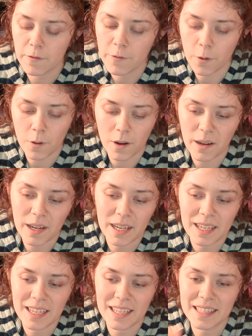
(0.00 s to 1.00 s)
for
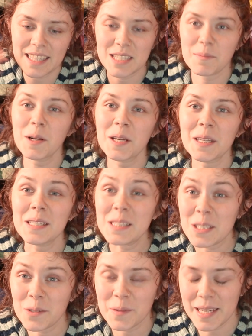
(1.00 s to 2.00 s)
this market in
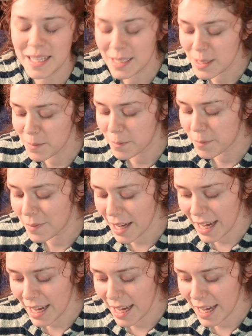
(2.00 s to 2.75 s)
2 weeks, but